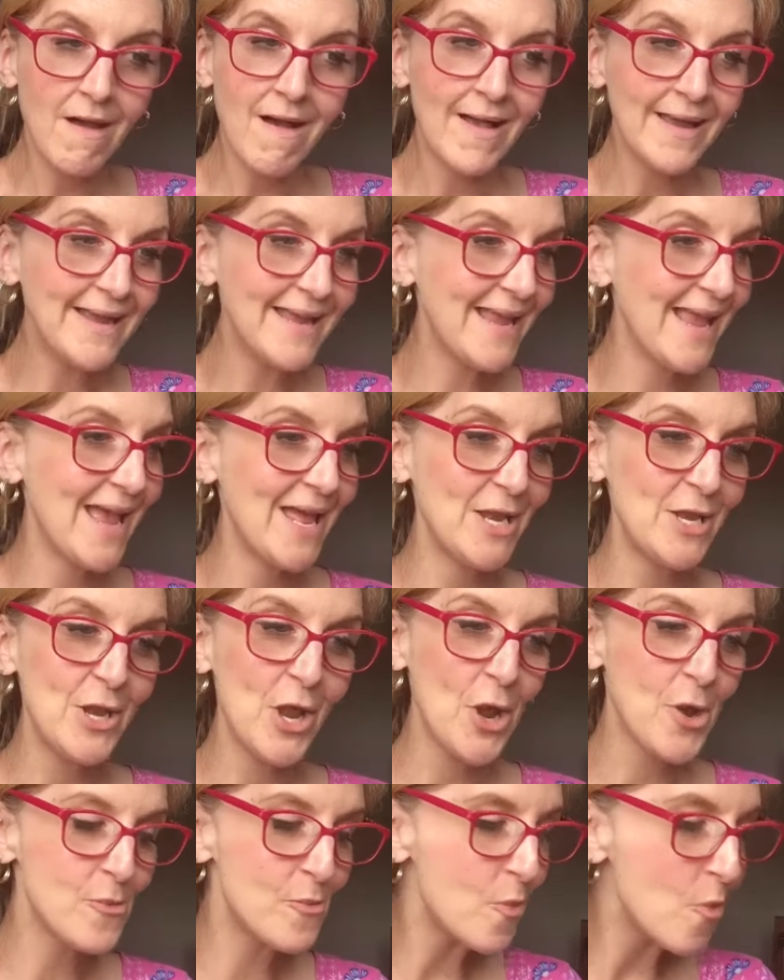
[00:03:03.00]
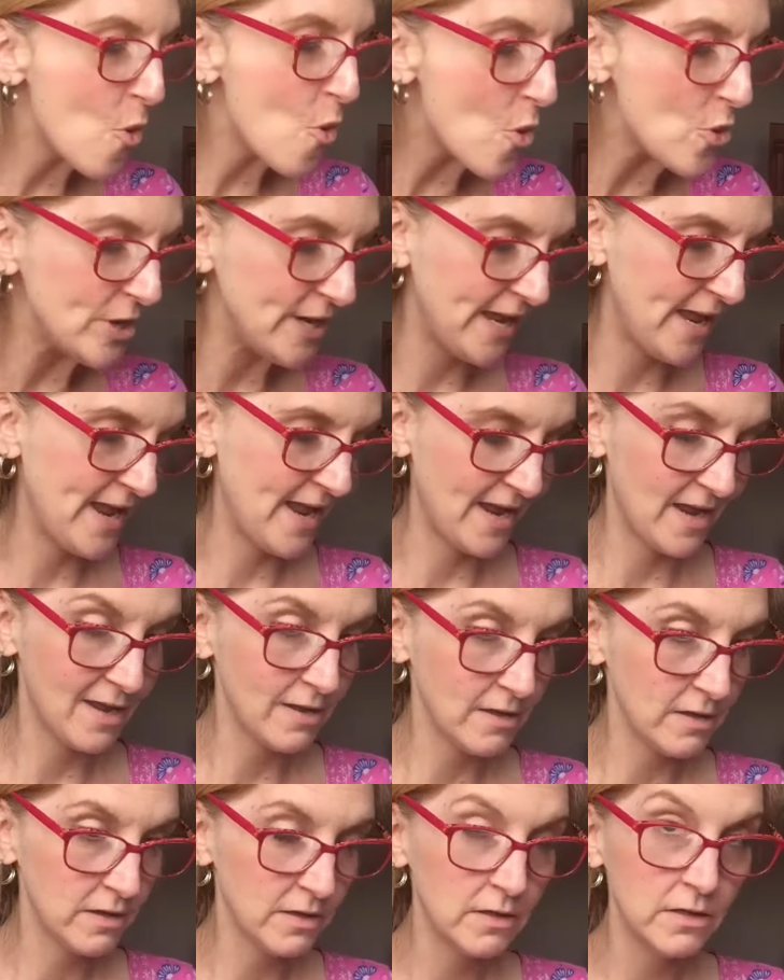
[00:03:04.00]
I get no
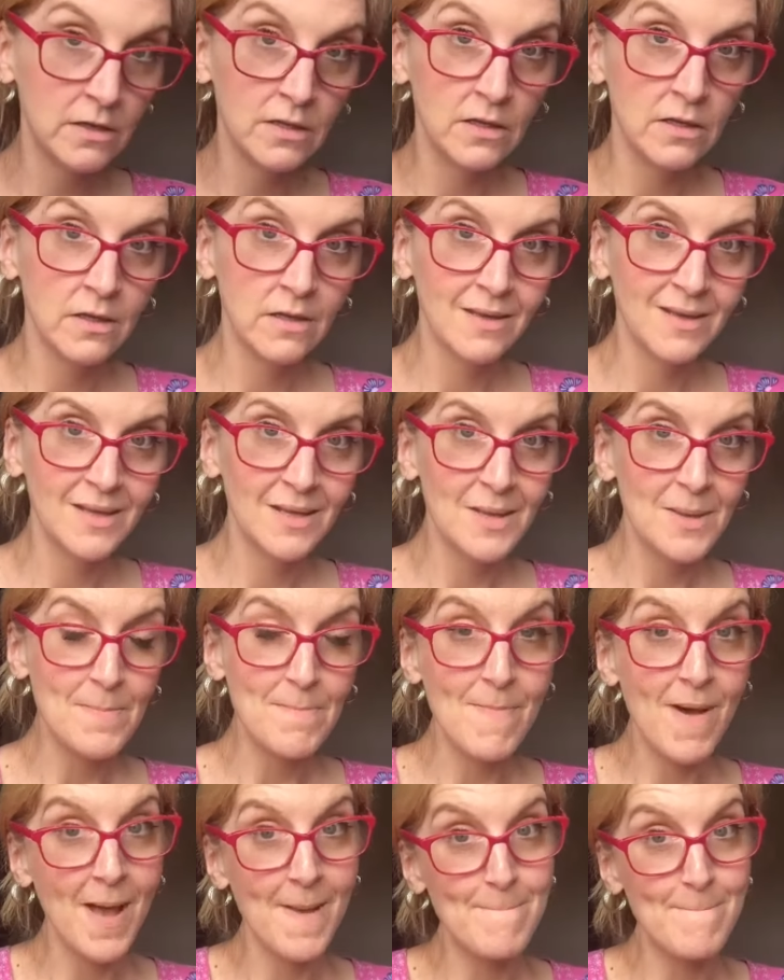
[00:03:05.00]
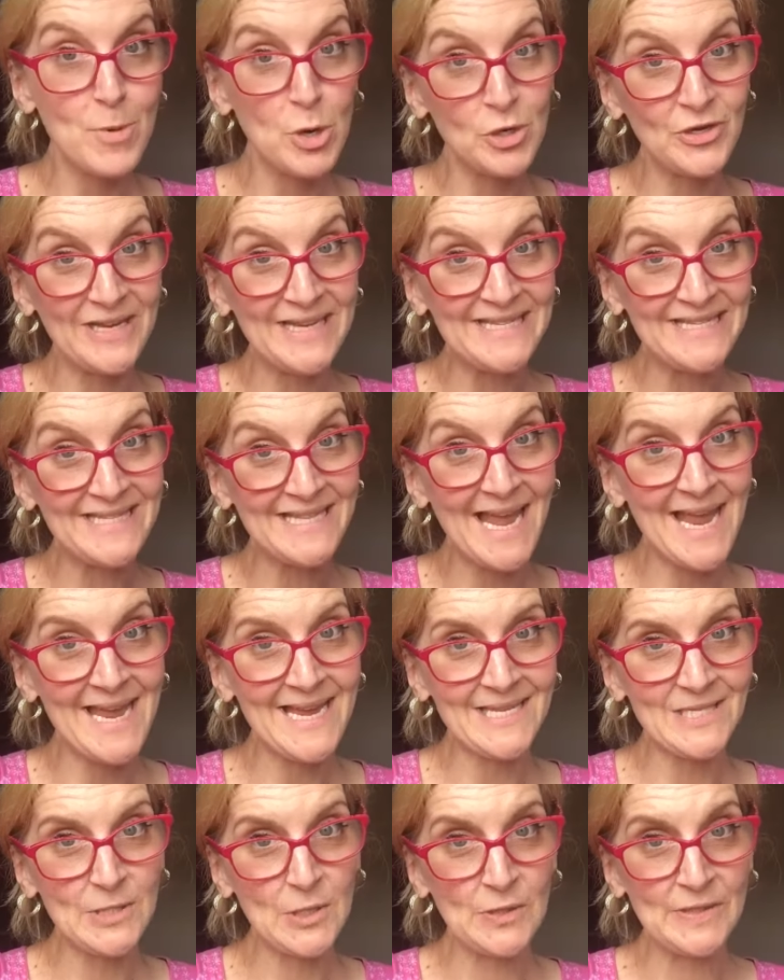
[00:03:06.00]
warning, my body
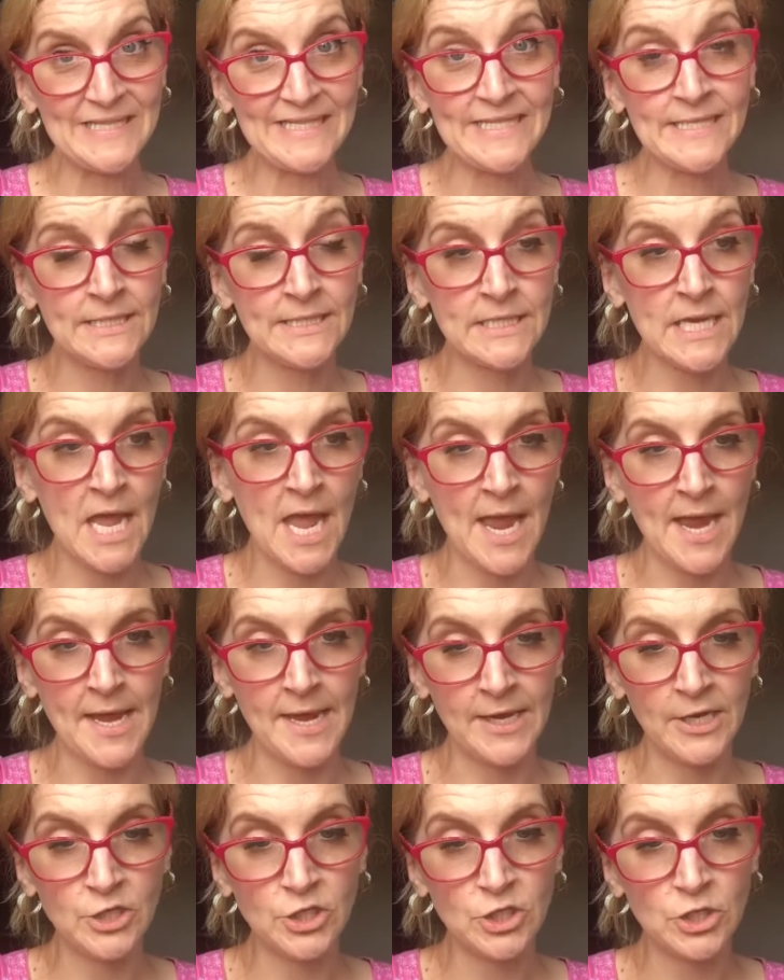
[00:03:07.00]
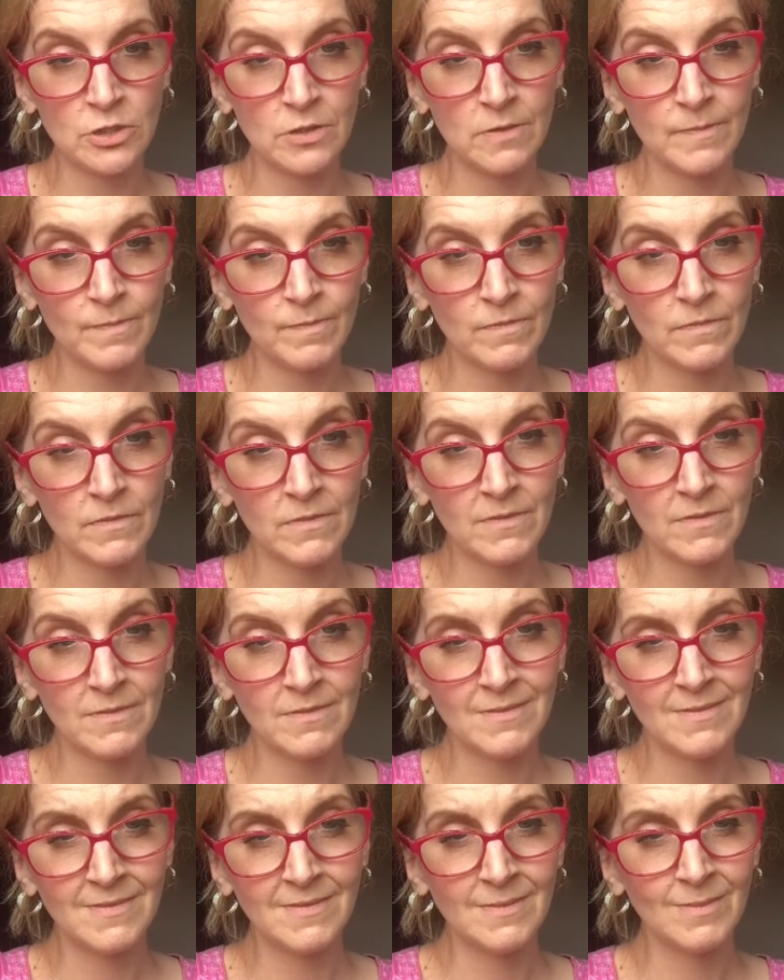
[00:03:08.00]
stays on stage.
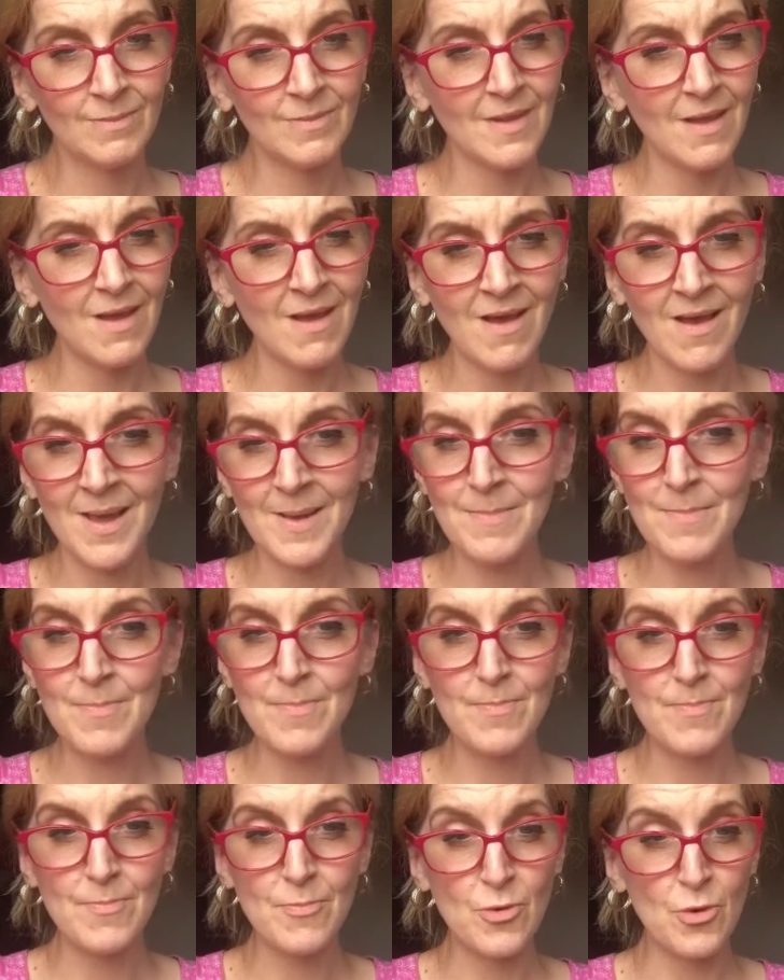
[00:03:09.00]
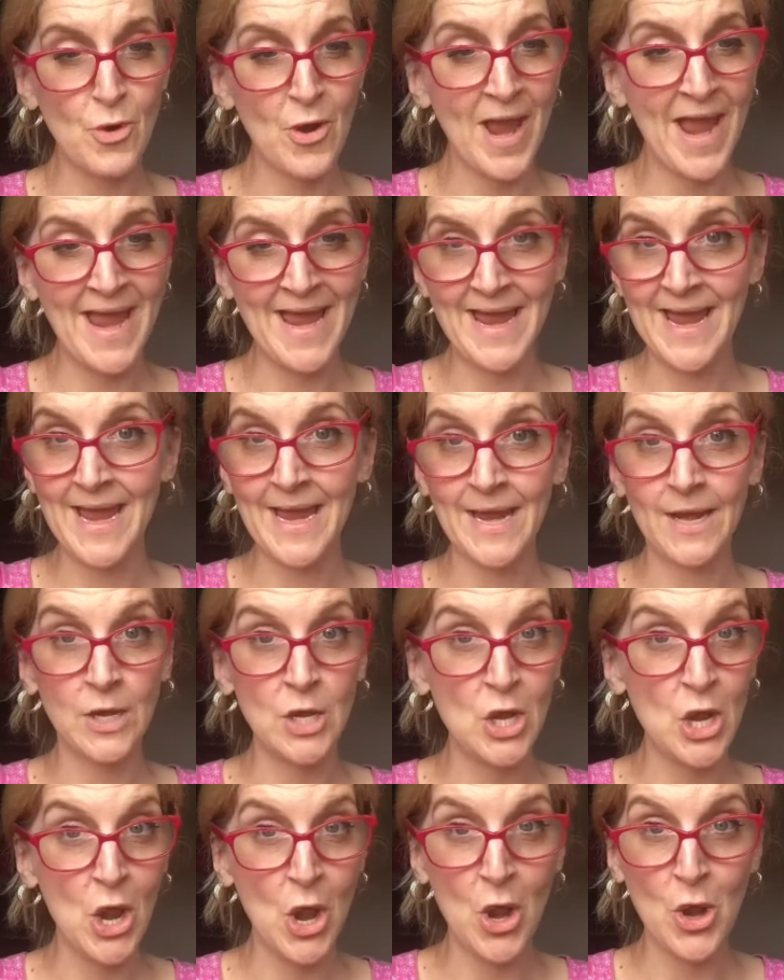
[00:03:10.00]
I'm
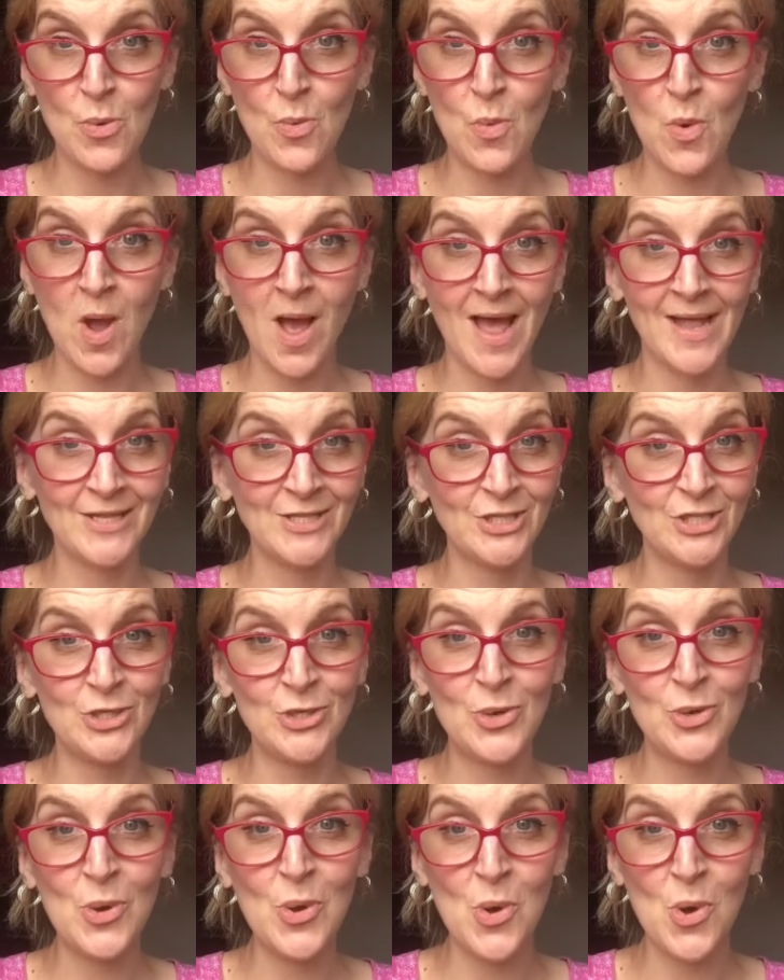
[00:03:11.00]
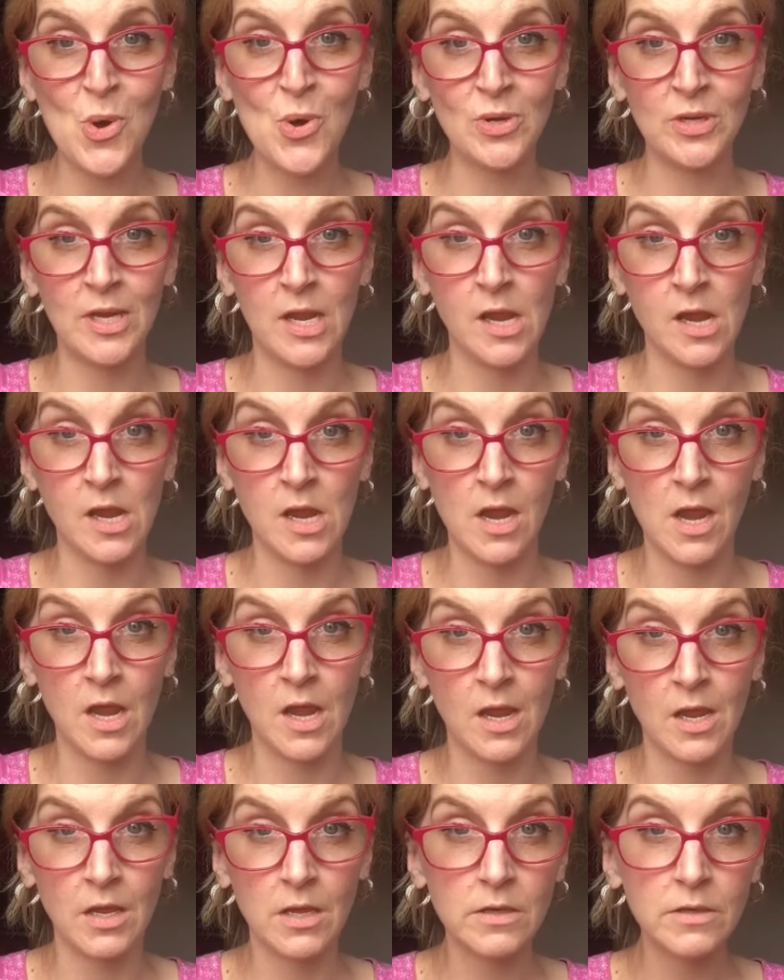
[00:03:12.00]
praying no one's
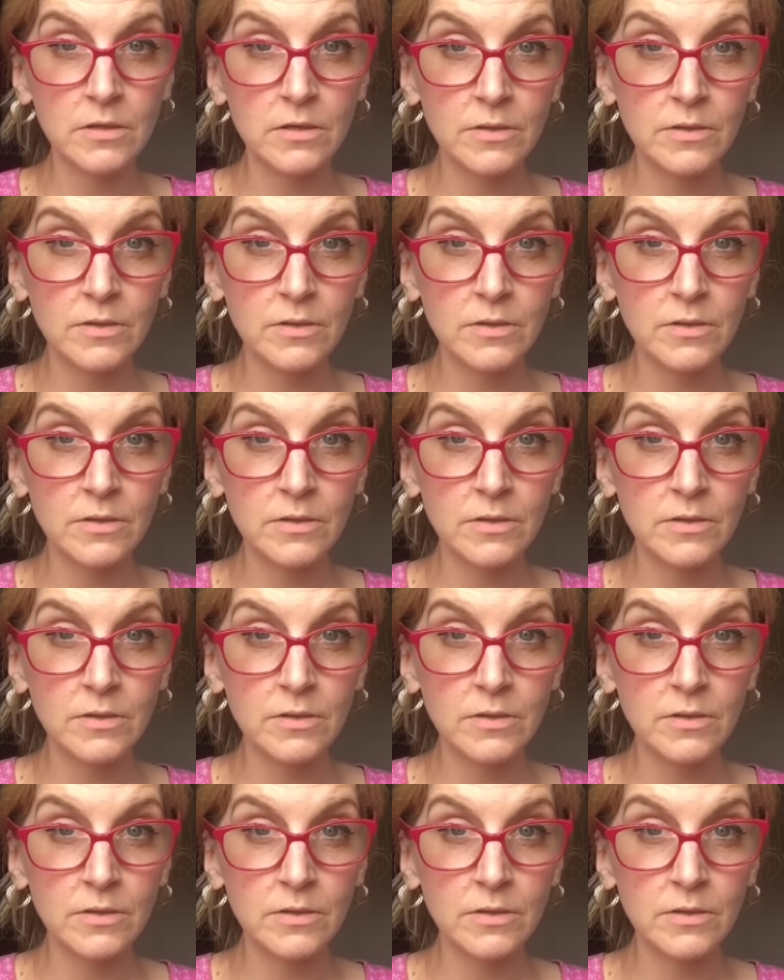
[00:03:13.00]
yawning.